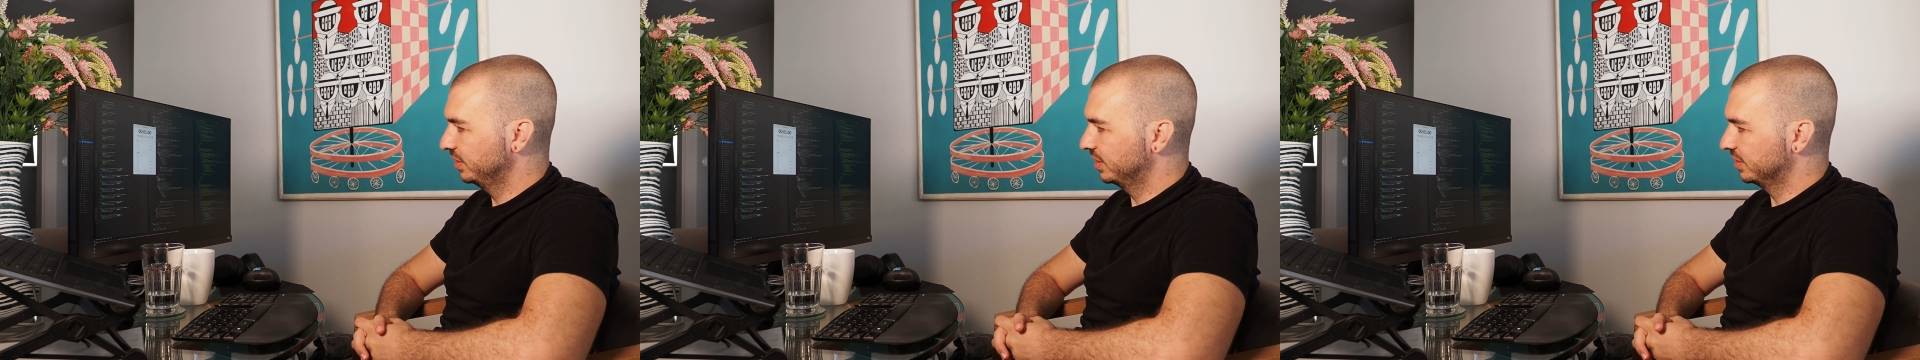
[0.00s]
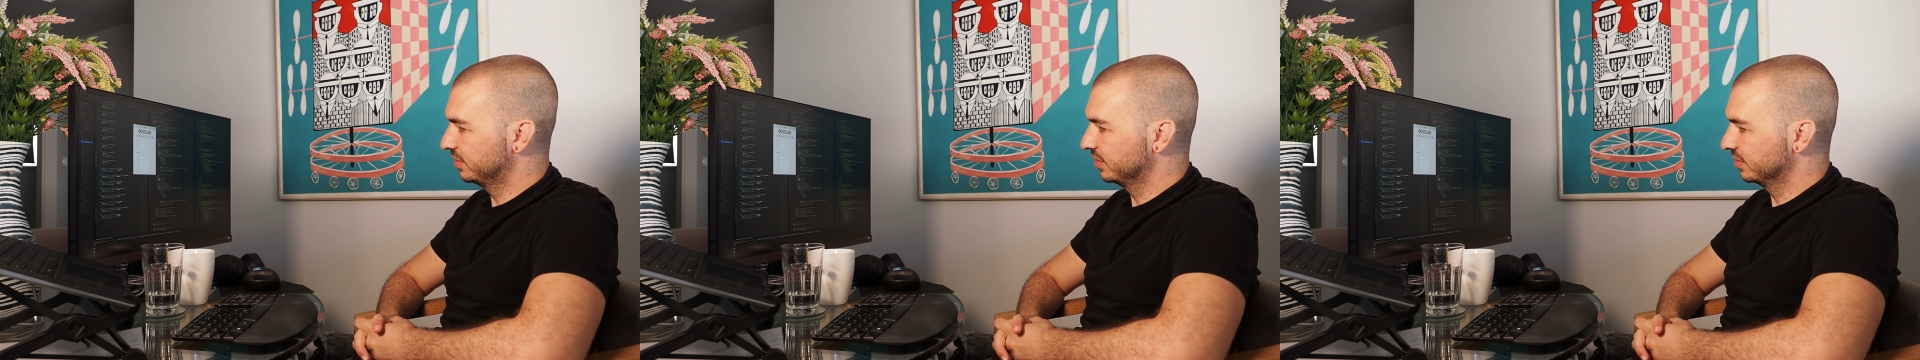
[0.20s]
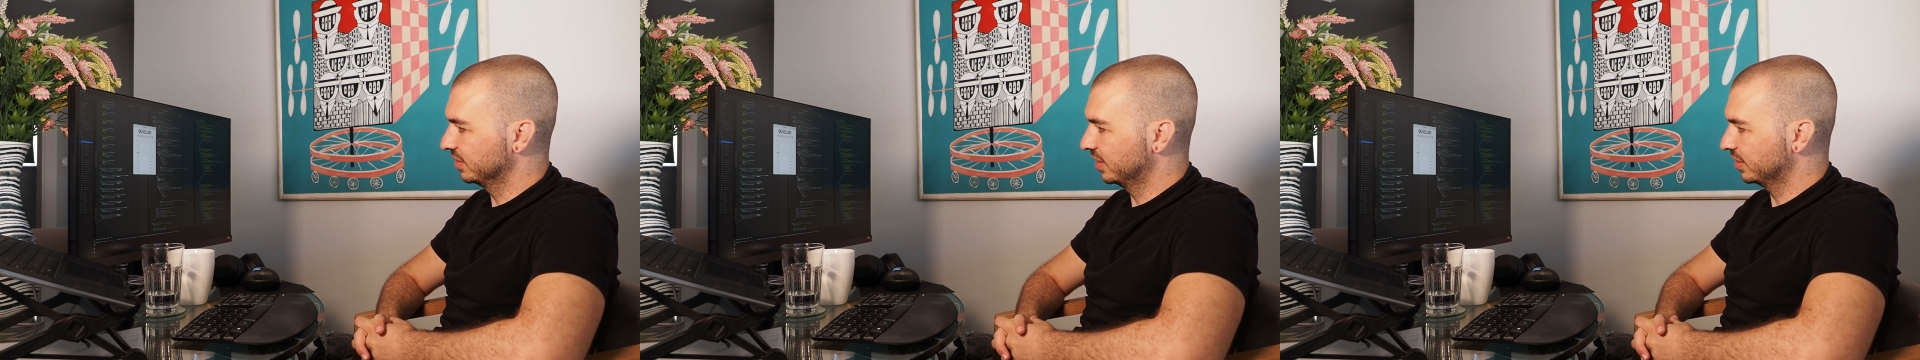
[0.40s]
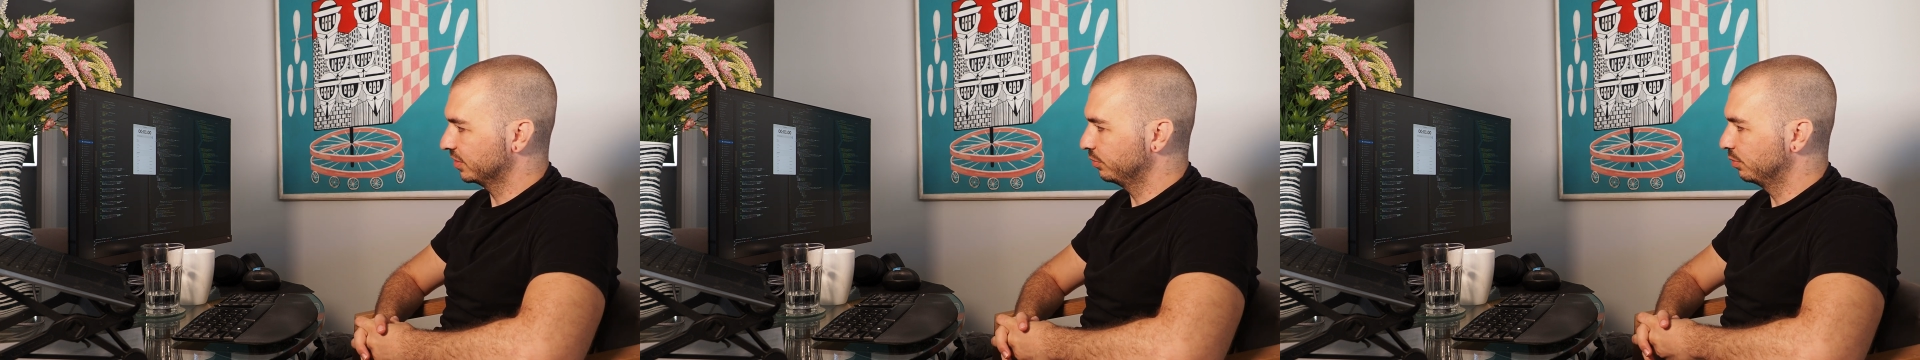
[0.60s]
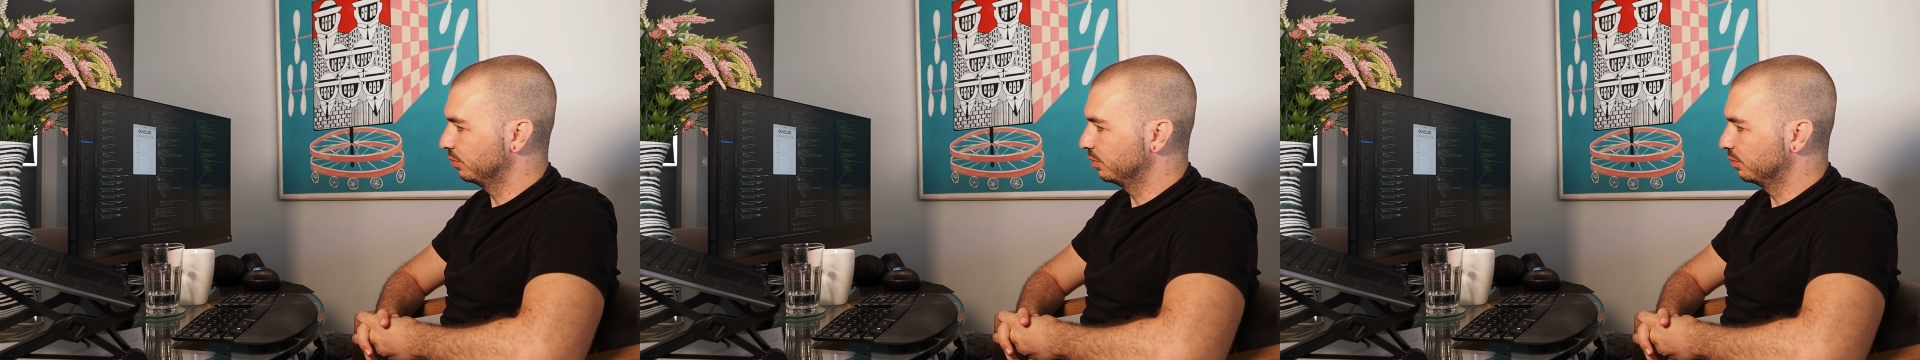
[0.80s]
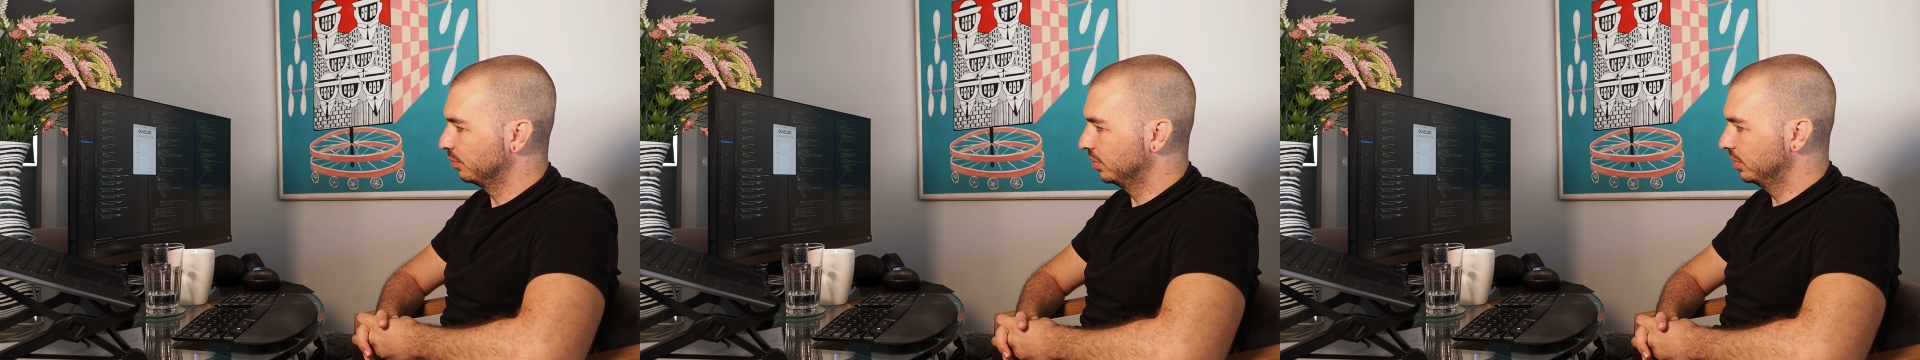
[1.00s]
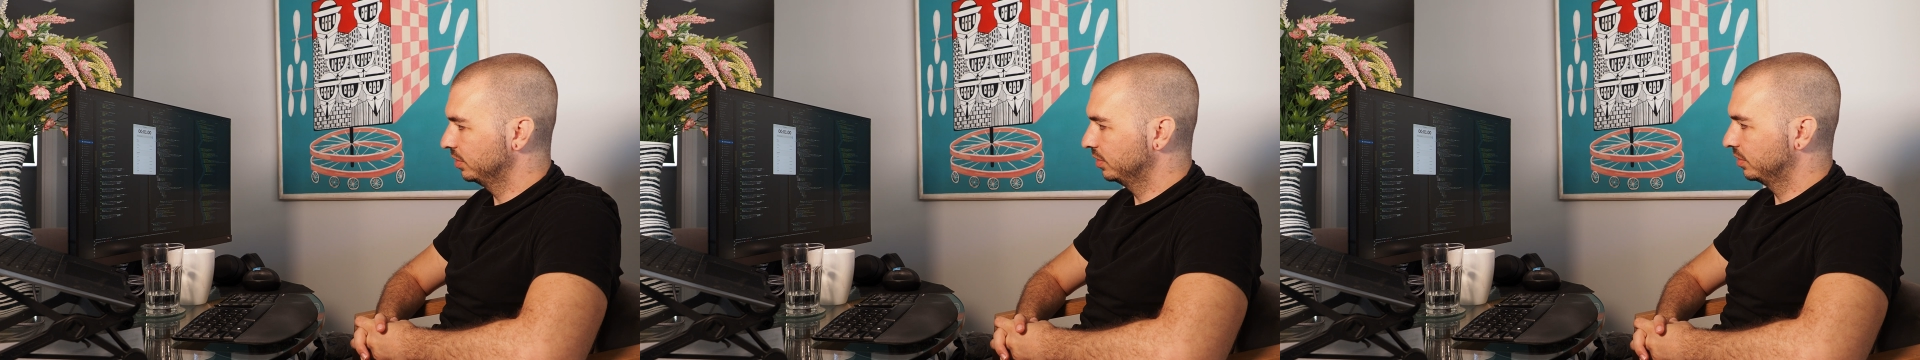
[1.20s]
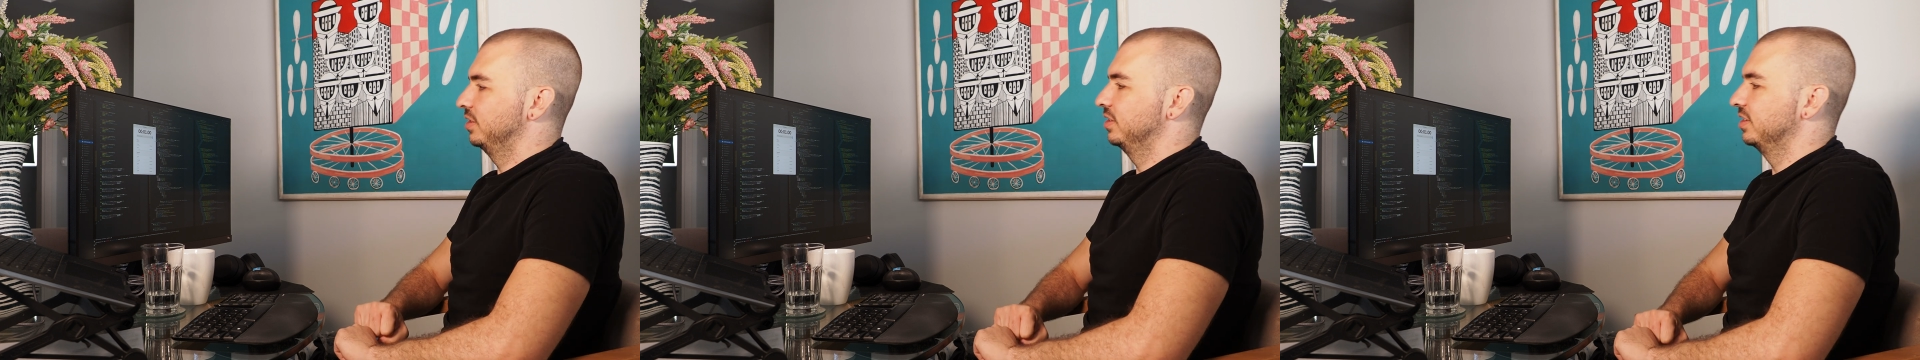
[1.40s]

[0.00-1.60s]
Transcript: That's exactly what we want.